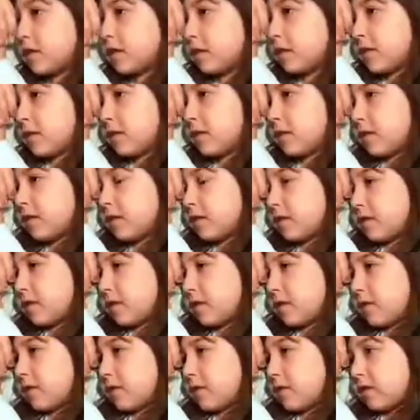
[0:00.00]
It looks like
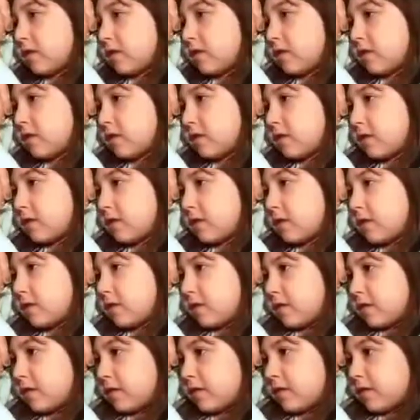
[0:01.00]
it's kind of
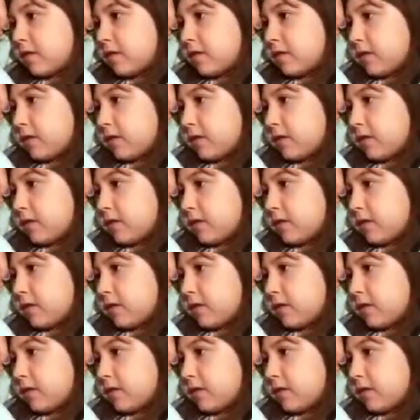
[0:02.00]
hard.